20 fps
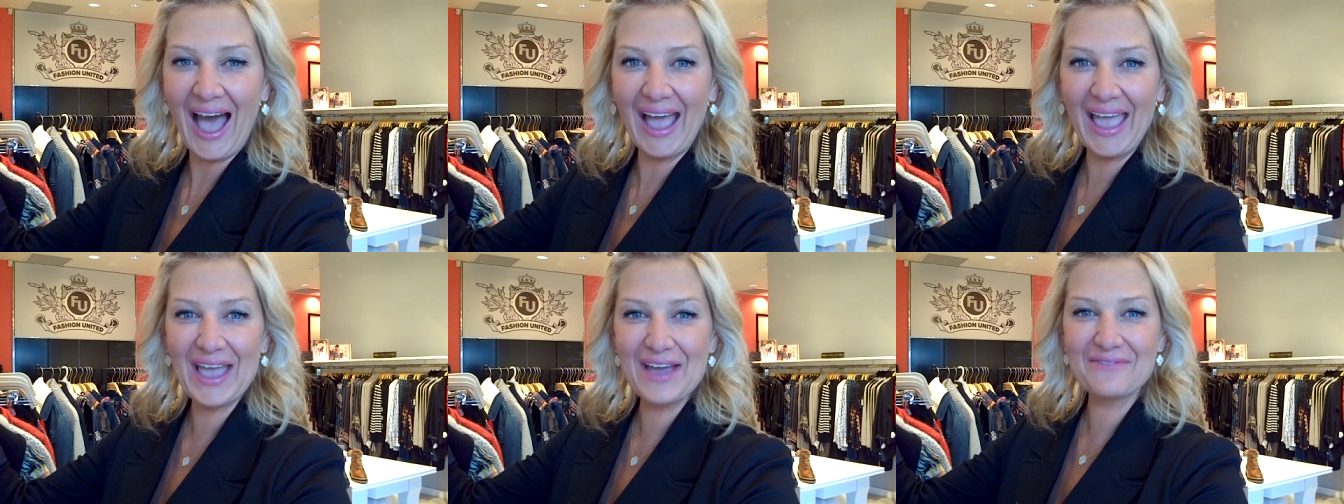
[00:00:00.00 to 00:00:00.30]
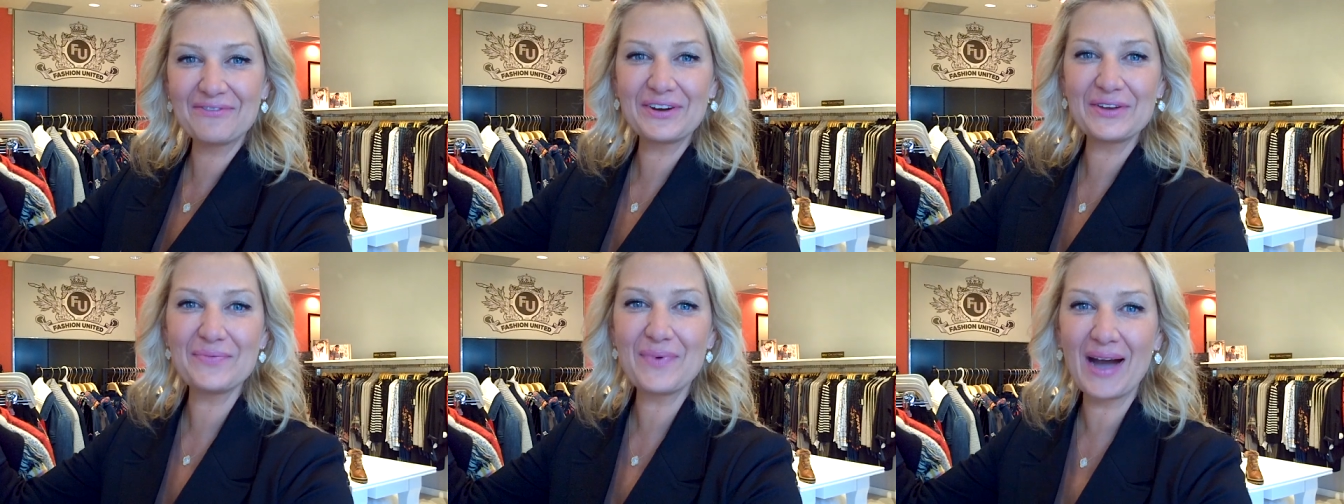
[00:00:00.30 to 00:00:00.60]
Hi
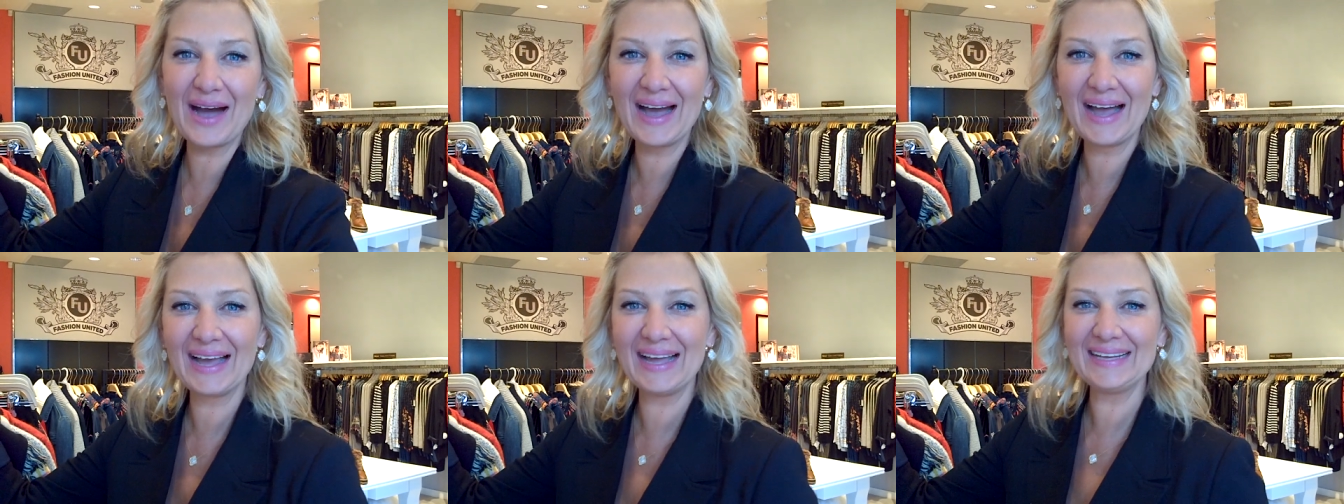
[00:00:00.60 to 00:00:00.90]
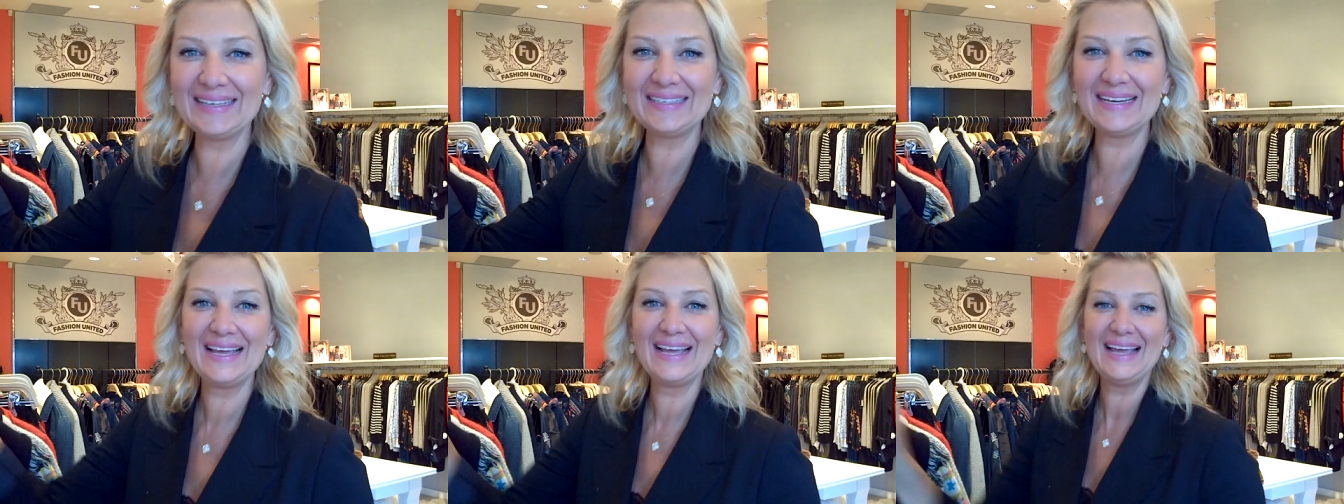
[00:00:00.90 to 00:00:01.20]

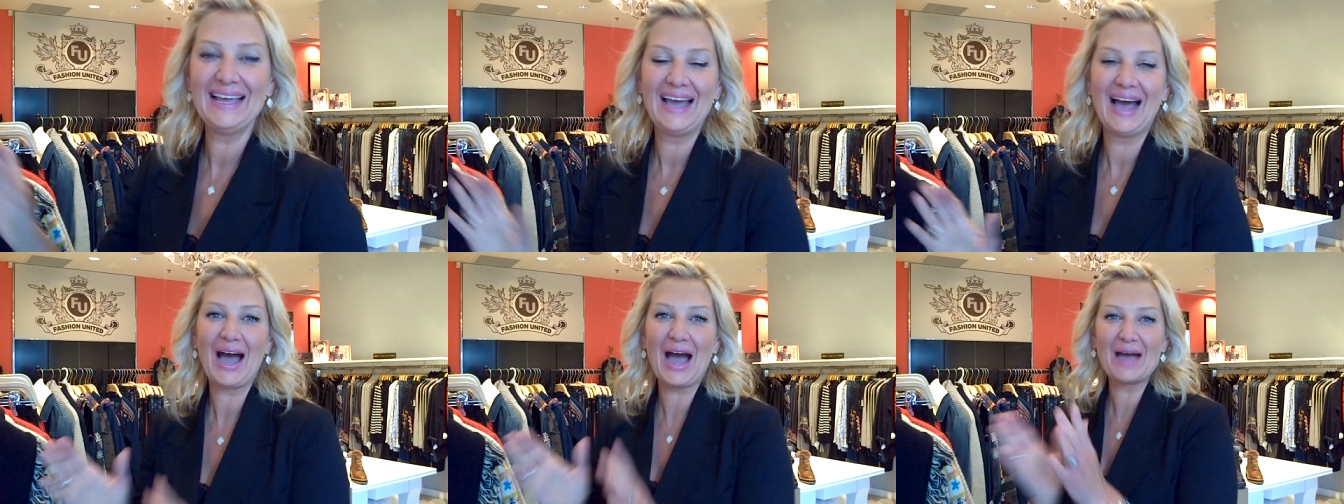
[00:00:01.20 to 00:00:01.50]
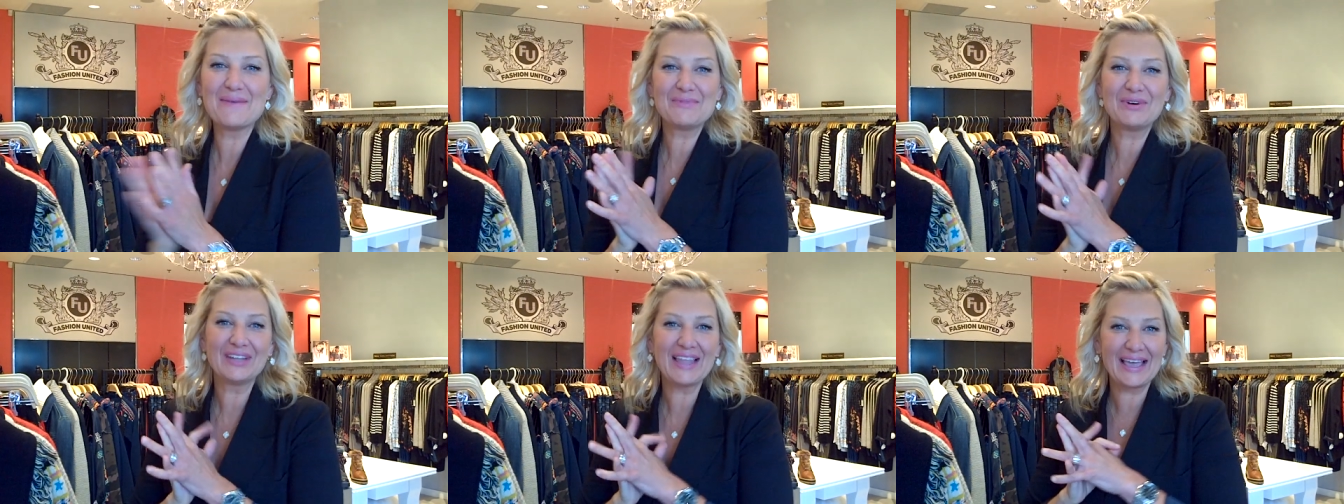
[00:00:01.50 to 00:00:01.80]
everyone,
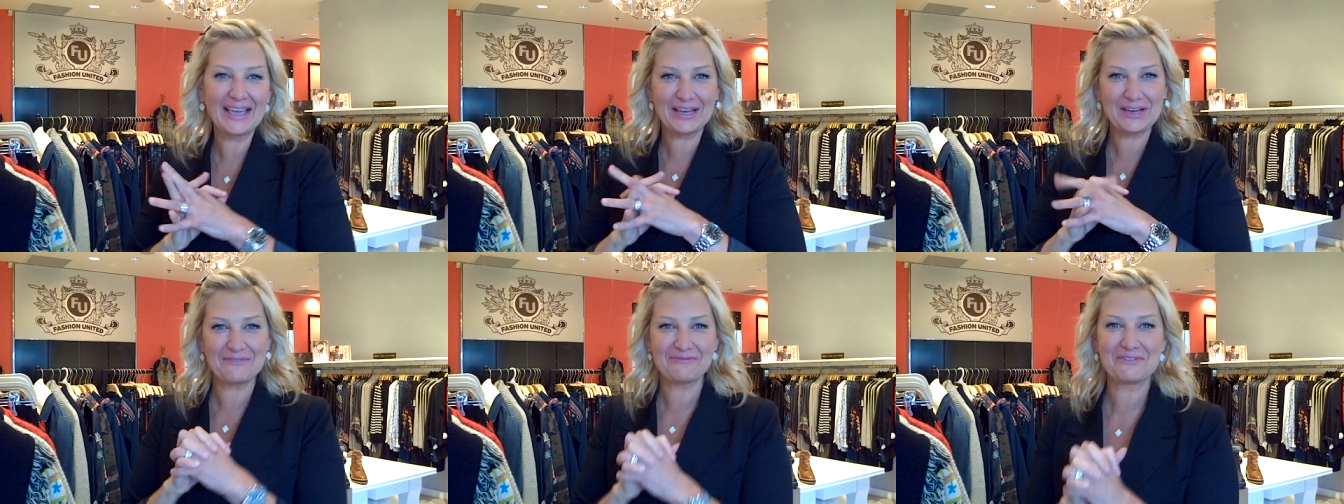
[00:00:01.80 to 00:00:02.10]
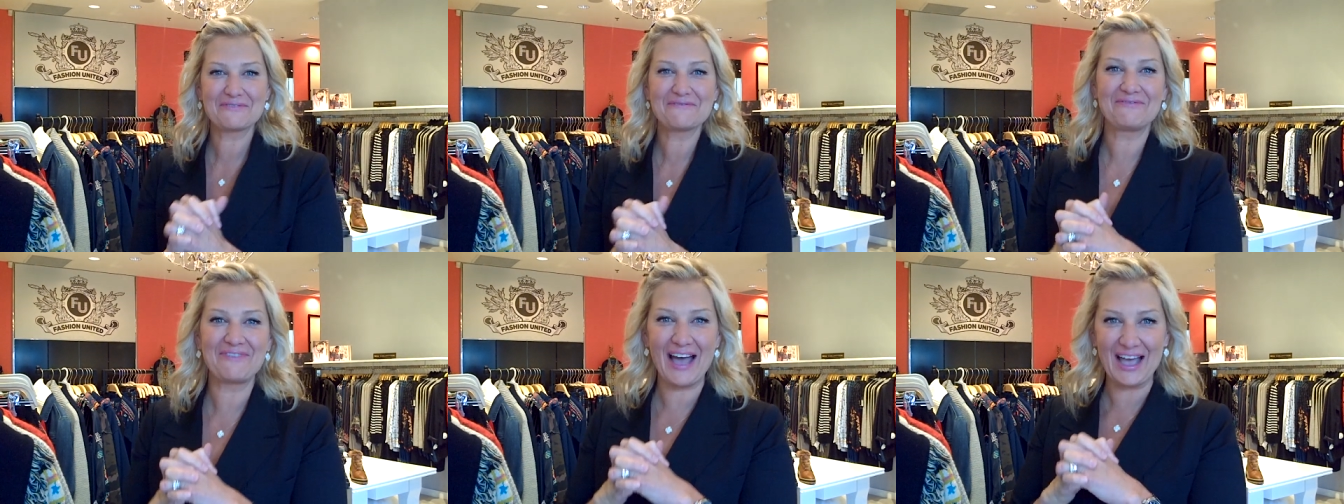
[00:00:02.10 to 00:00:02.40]
I'm Olenka
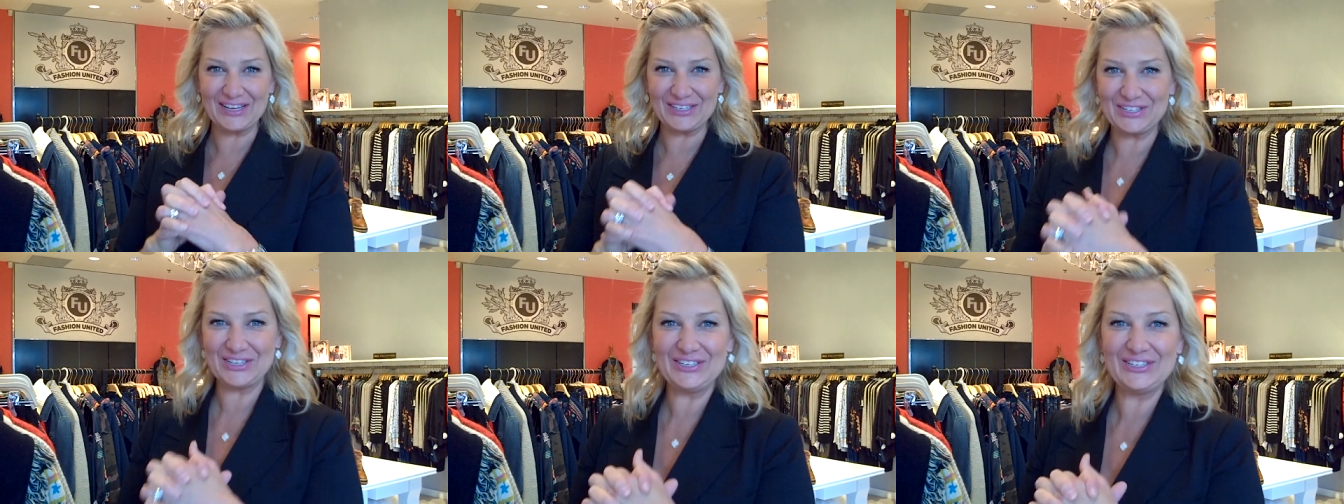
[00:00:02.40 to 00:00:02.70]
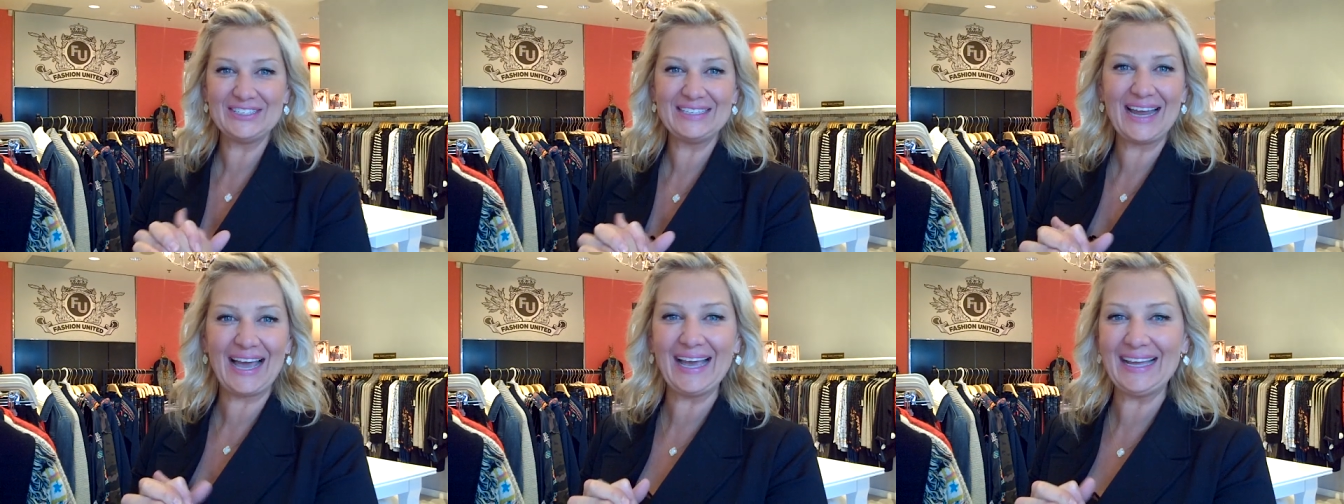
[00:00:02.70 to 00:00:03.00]
from Fashion
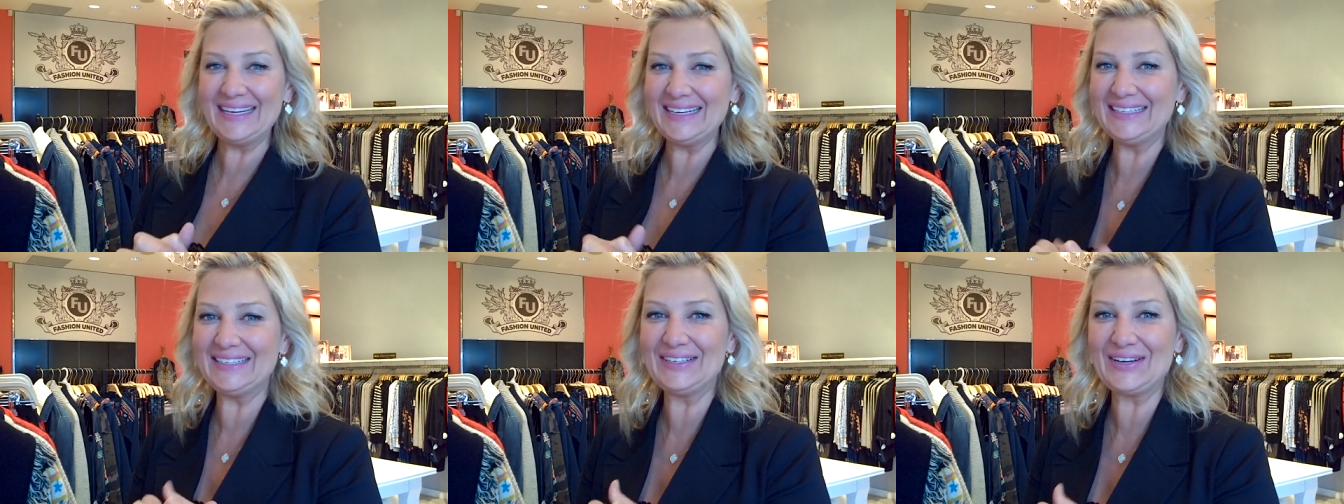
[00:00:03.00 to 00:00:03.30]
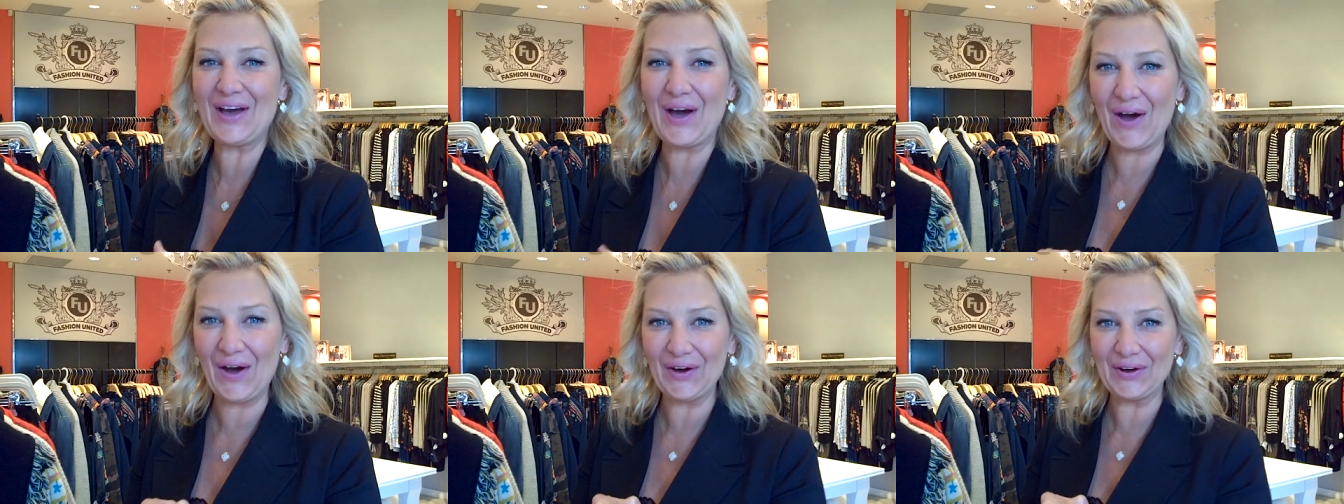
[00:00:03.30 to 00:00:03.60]
United in
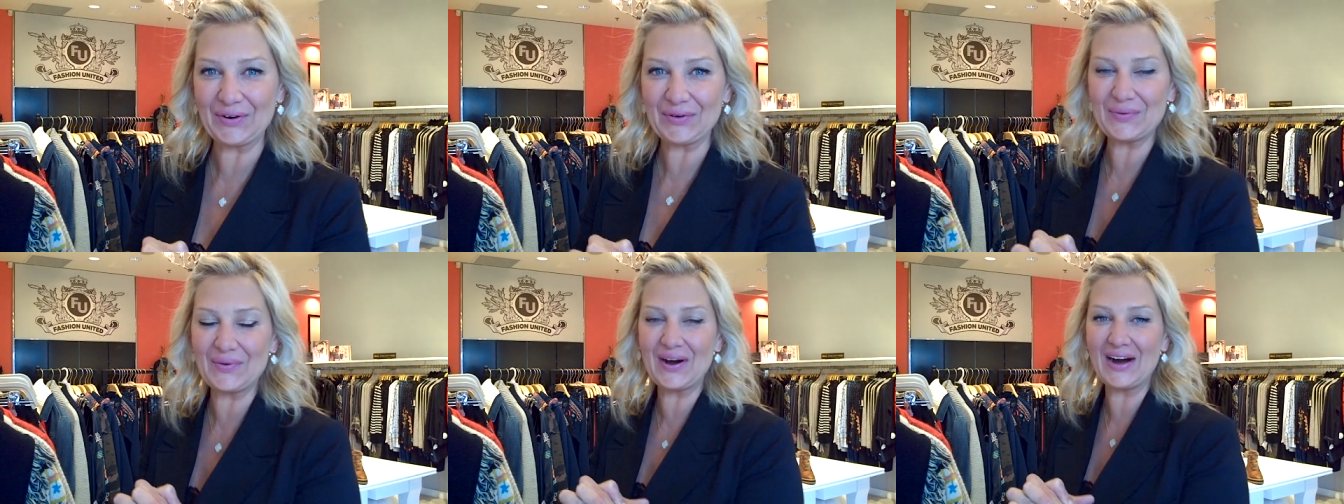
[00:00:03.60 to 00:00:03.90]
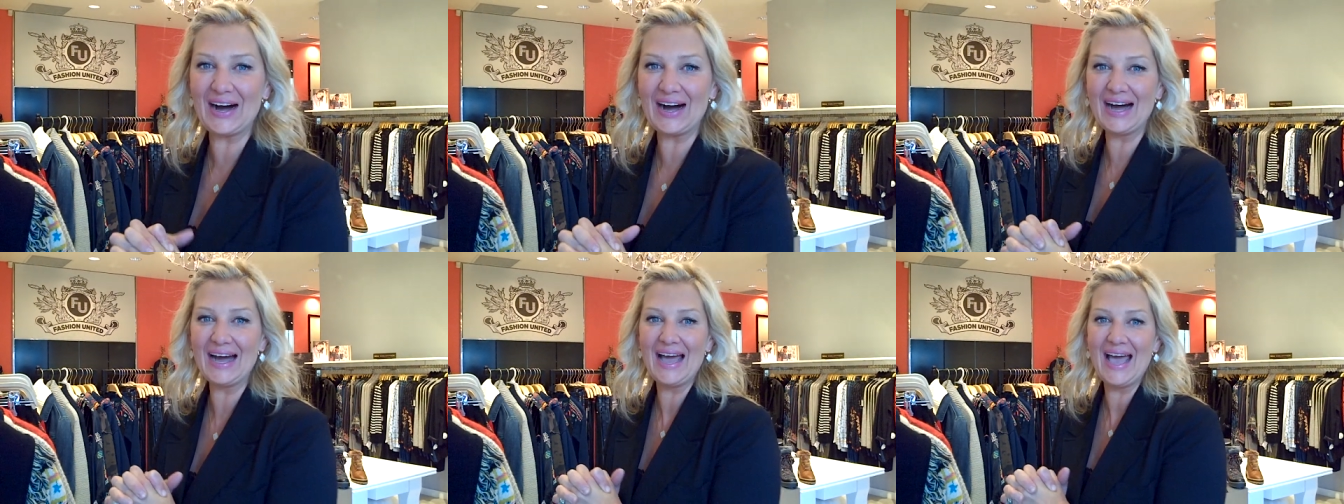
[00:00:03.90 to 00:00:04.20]

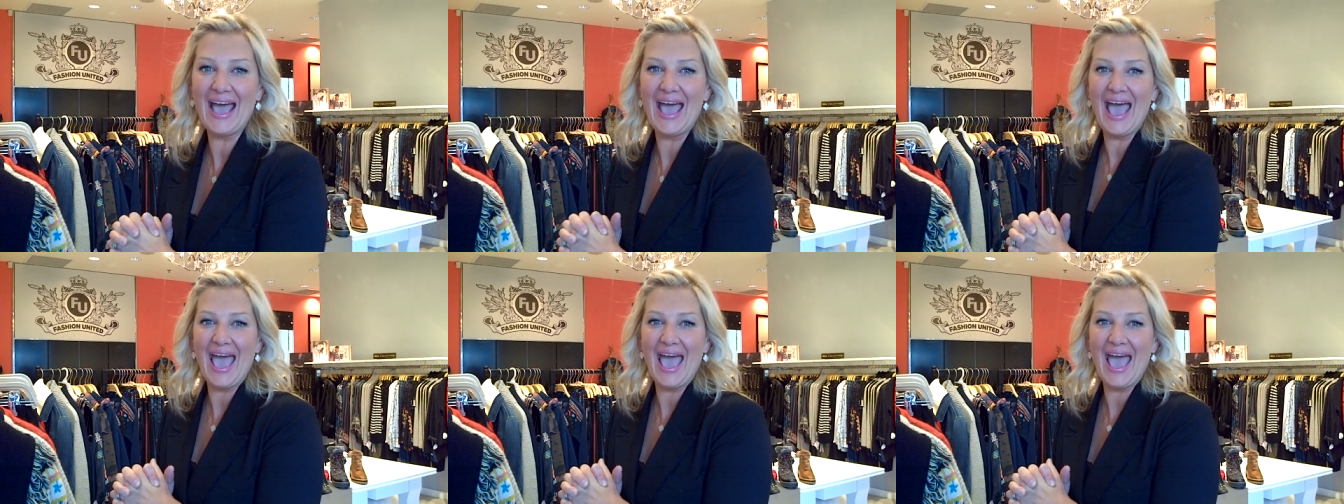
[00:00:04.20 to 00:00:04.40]
Ottawa